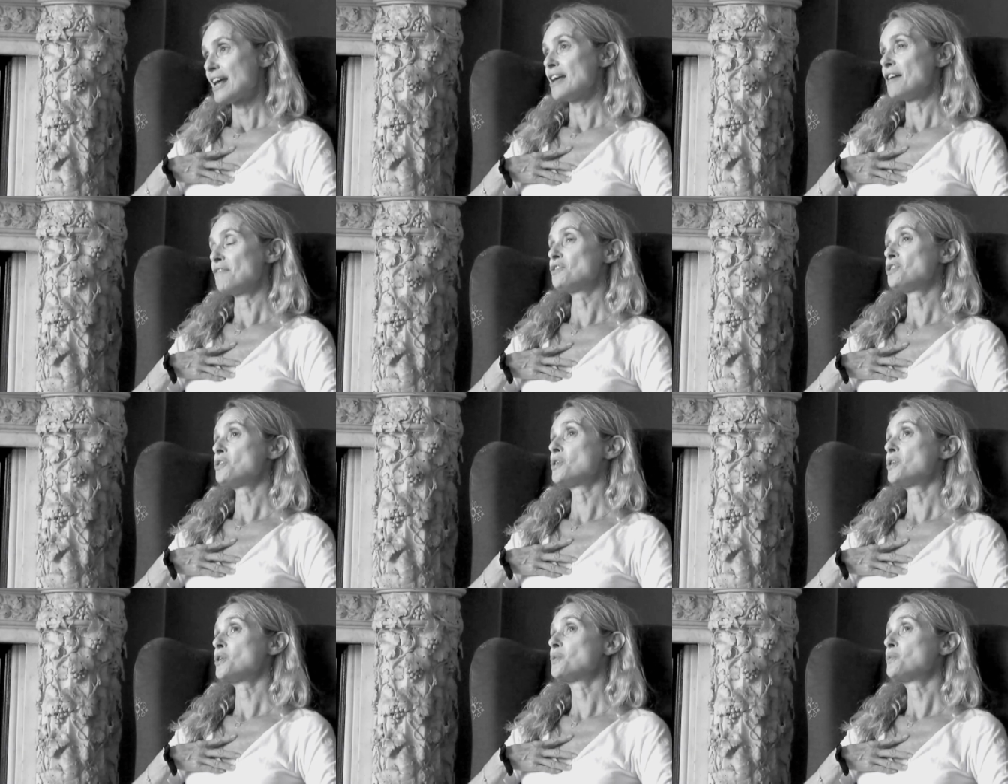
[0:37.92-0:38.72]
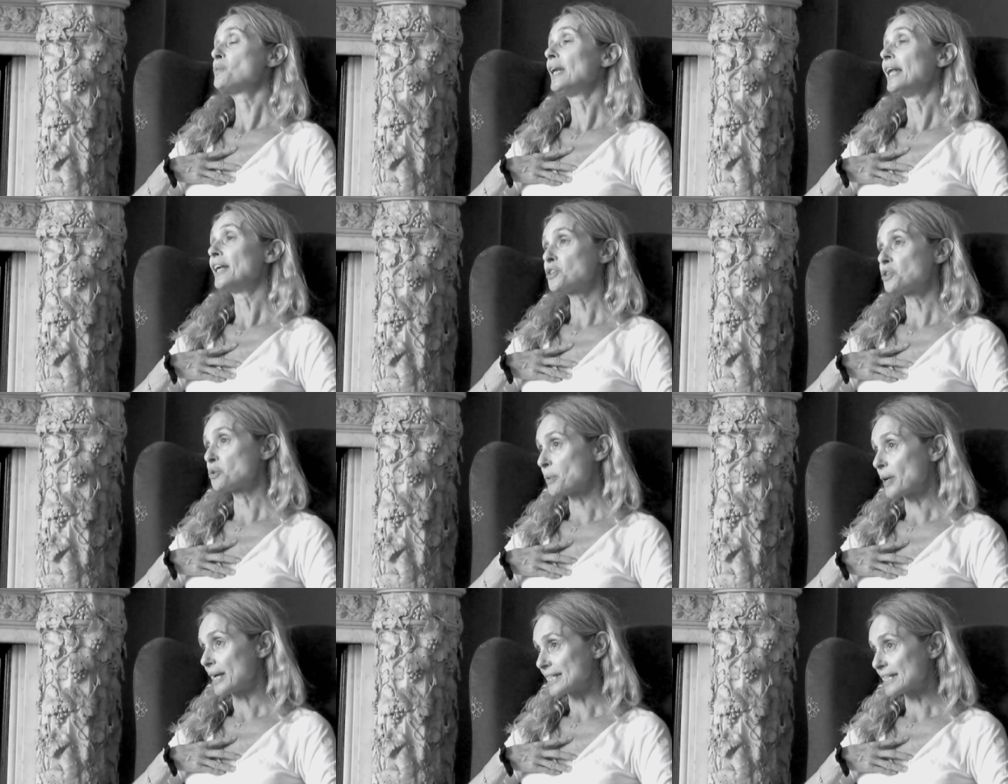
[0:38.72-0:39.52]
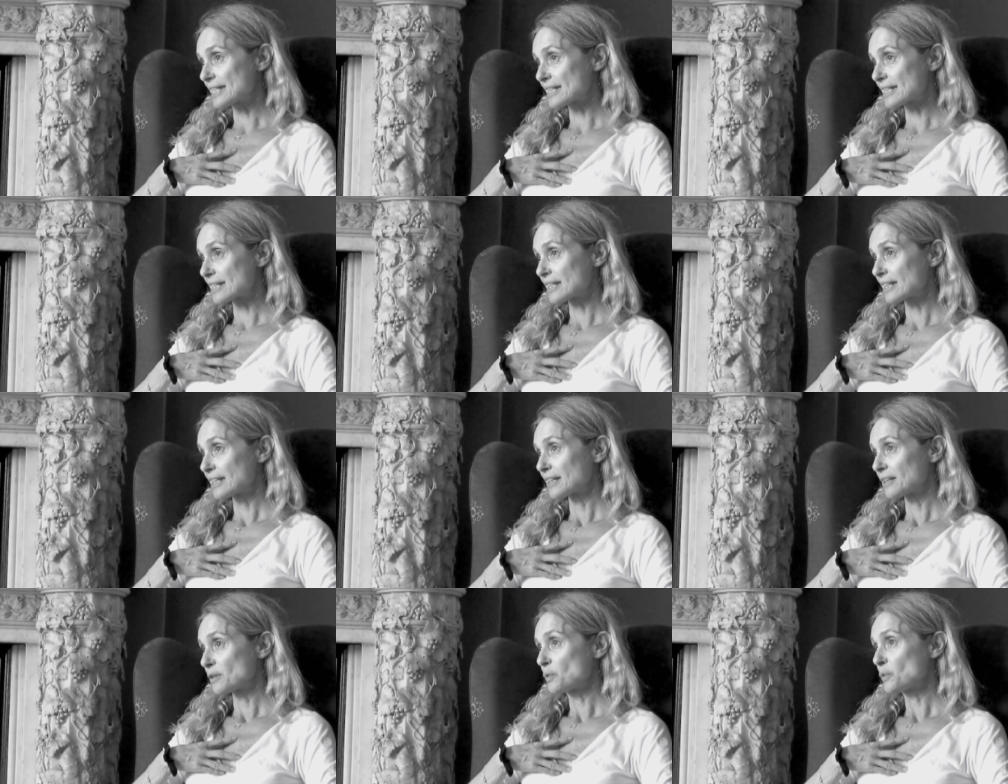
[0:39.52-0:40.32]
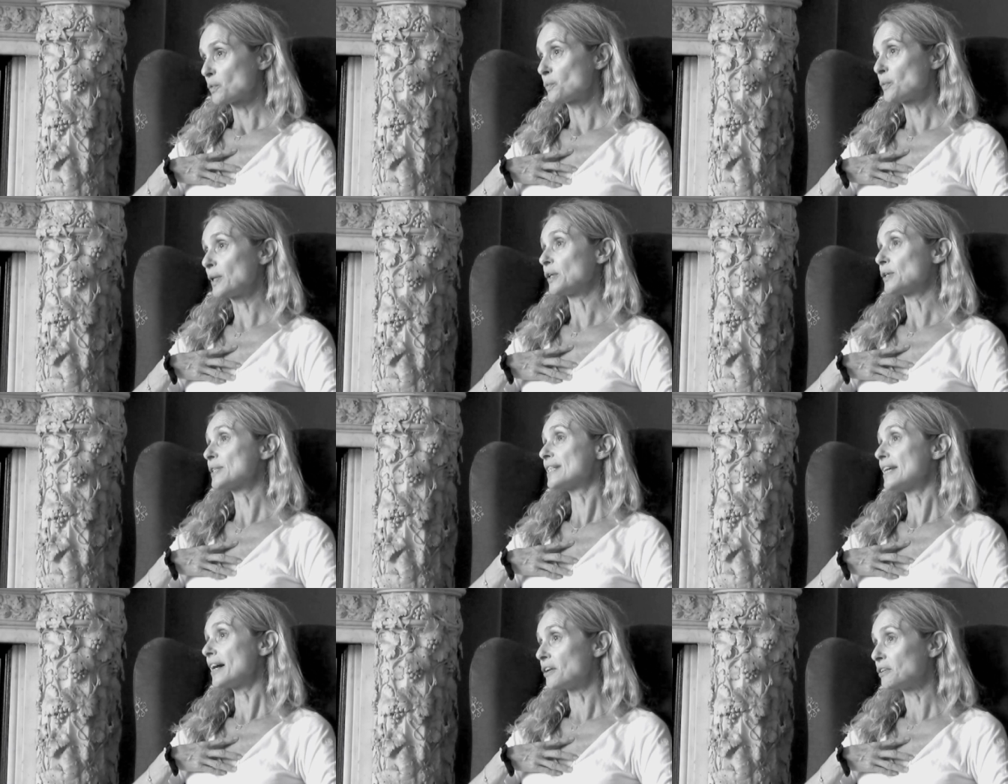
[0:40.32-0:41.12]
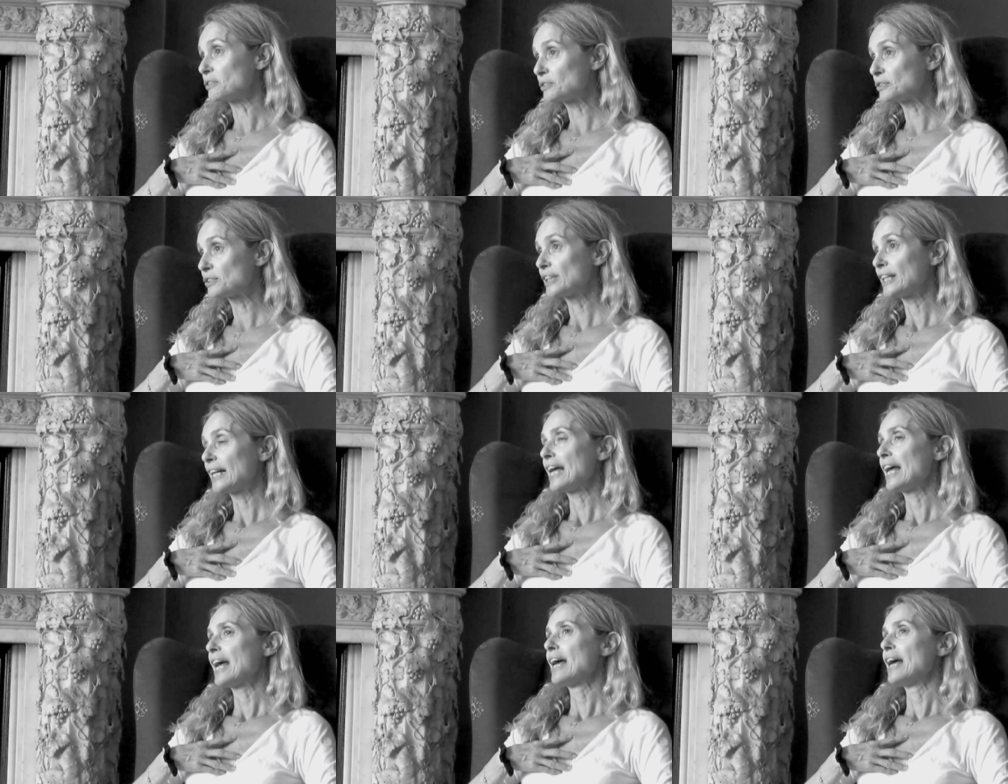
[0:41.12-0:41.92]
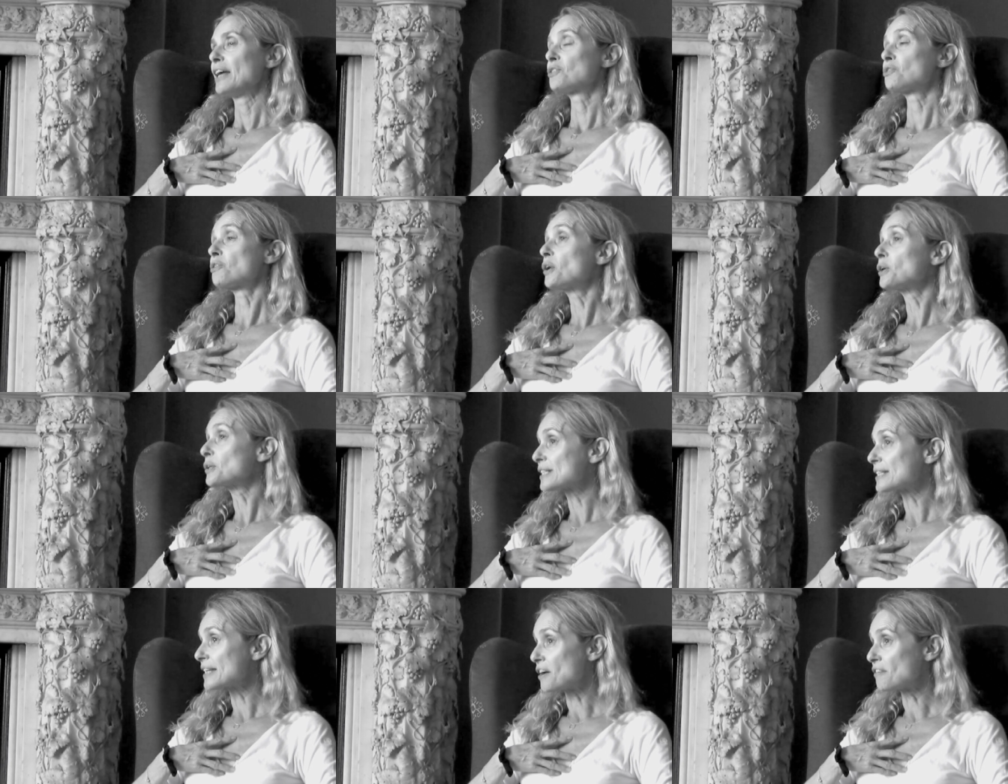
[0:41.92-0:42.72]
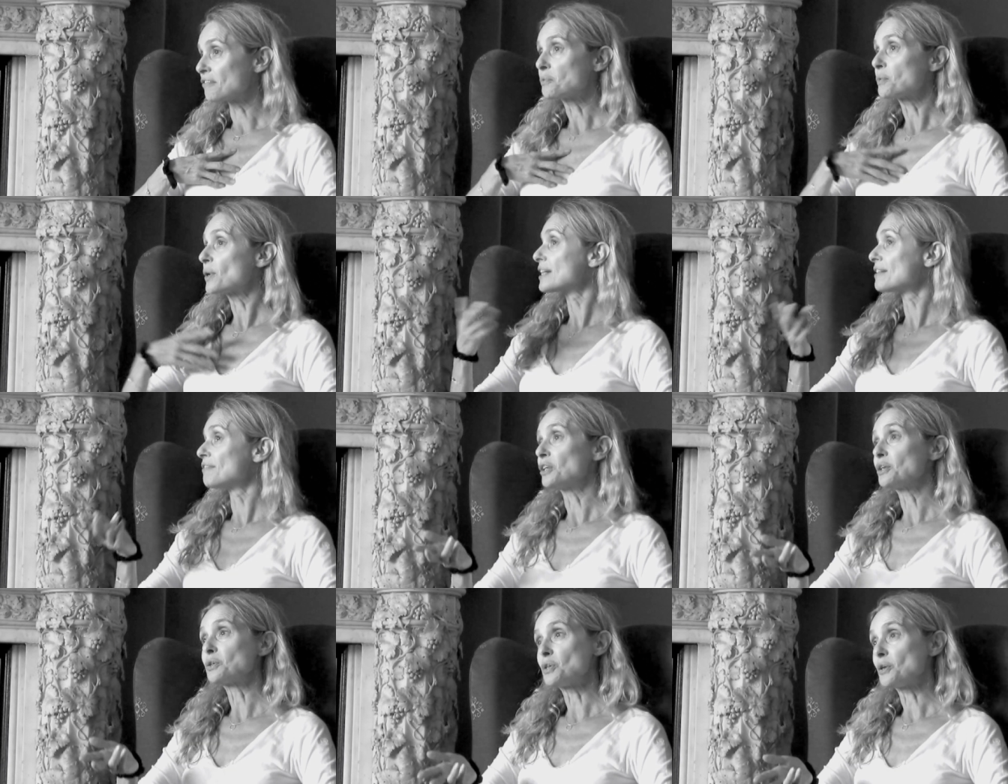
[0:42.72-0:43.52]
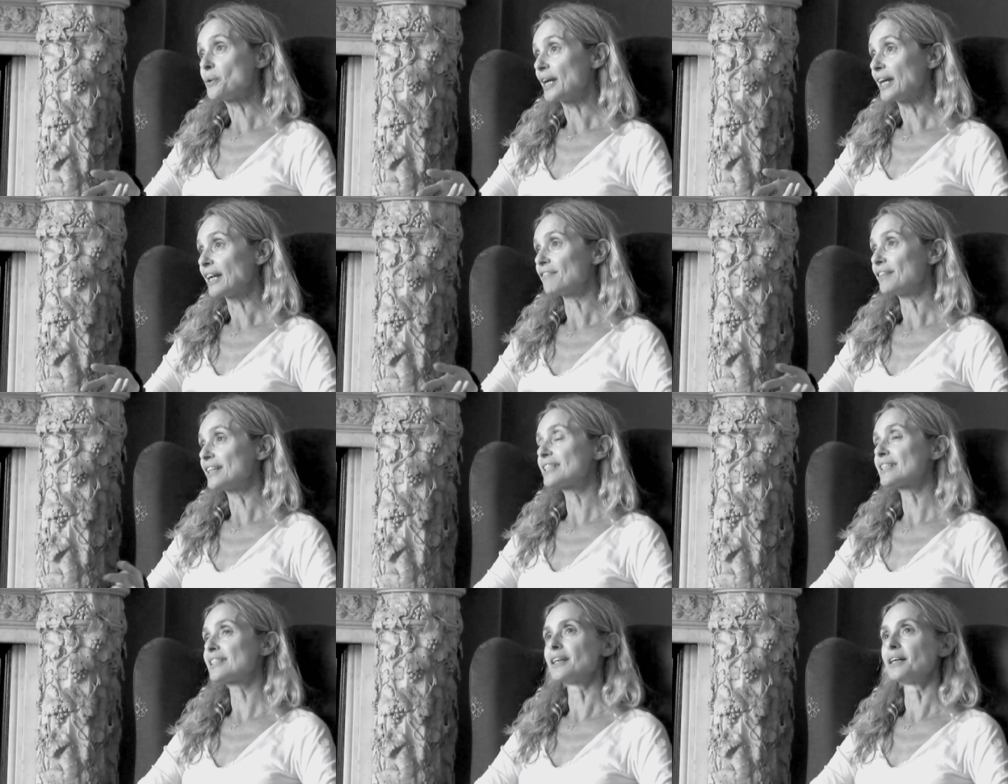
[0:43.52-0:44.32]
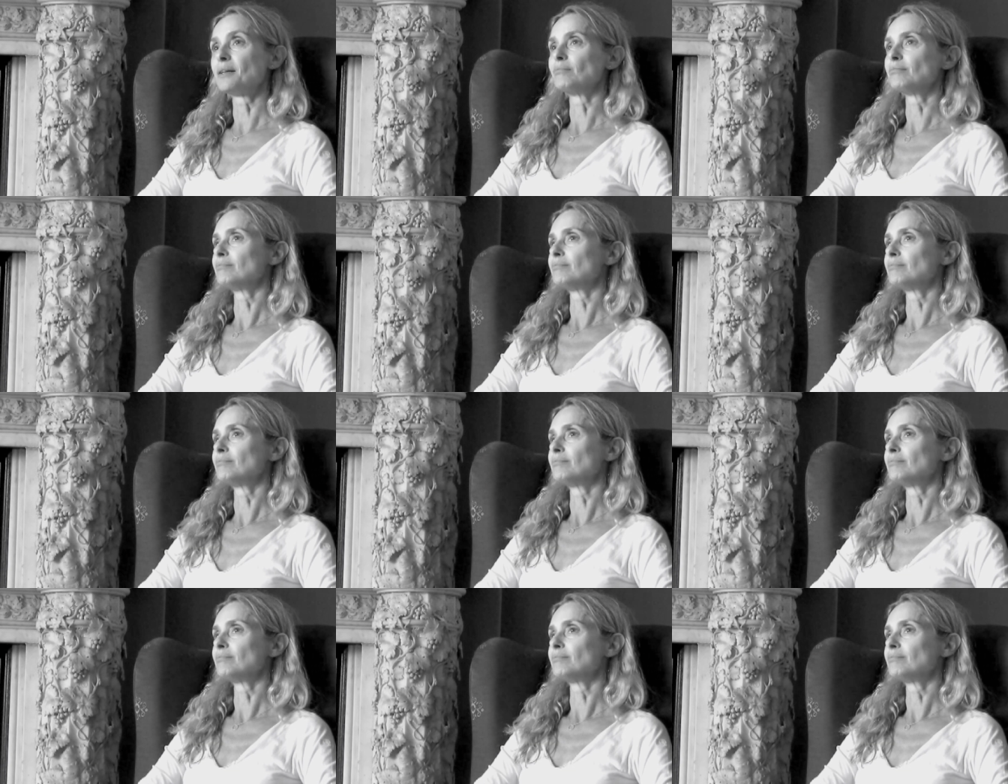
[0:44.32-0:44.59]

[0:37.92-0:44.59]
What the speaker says: If you're willing to risk with yourself, throw yourself in whatever you're doing. If it's